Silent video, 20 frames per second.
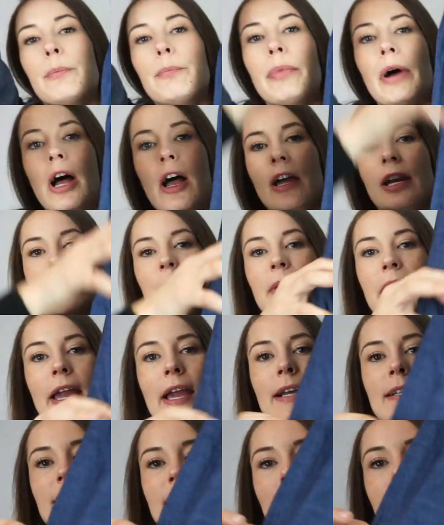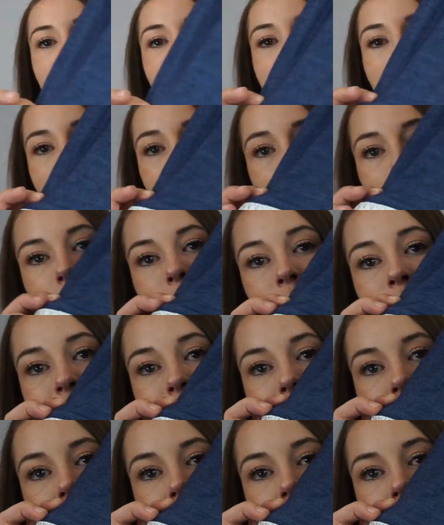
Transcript: bottom, it has that same